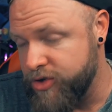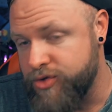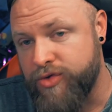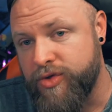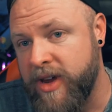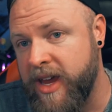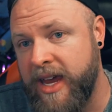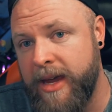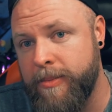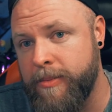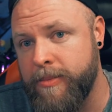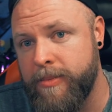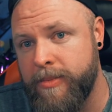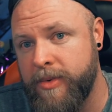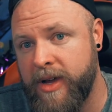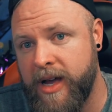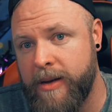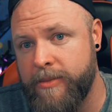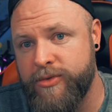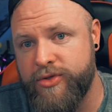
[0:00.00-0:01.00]
dream
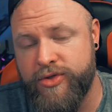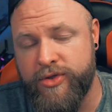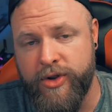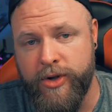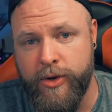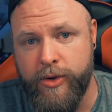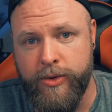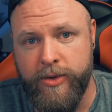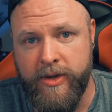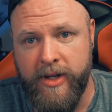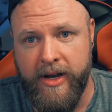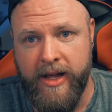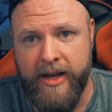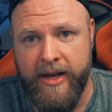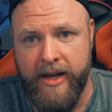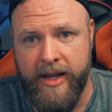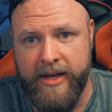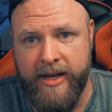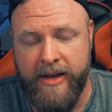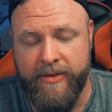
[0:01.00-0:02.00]
come true that
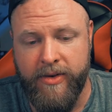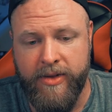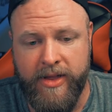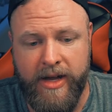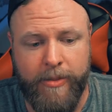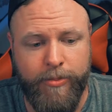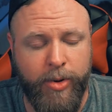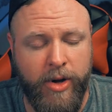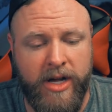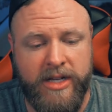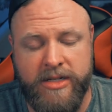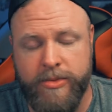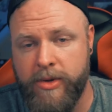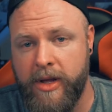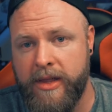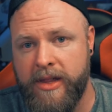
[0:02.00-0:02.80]
I never thought possible.